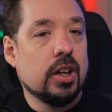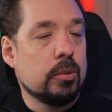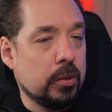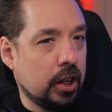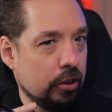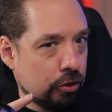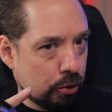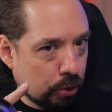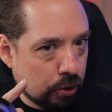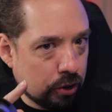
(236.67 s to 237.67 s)
making
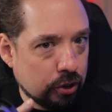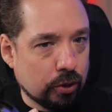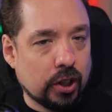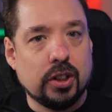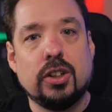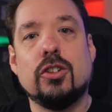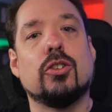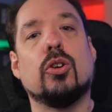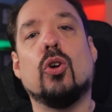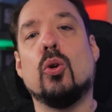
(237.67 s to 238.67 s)
sure your LEDs
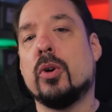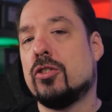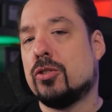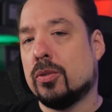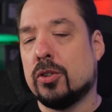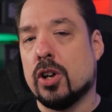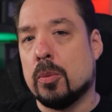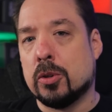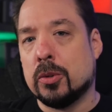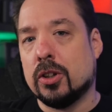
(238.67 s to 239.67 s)
are always driven
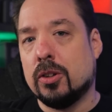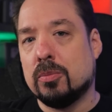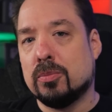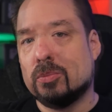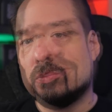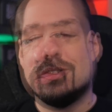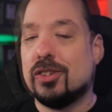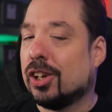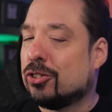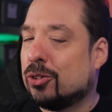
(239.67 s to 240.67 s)
optimally.
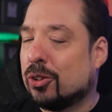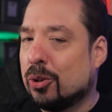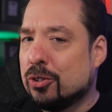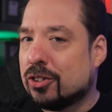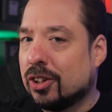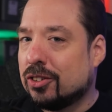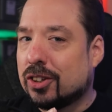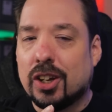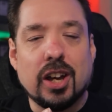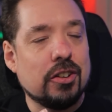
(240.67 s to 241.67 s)
Next to those things,
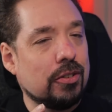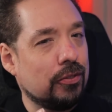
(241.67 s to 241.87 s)
it has a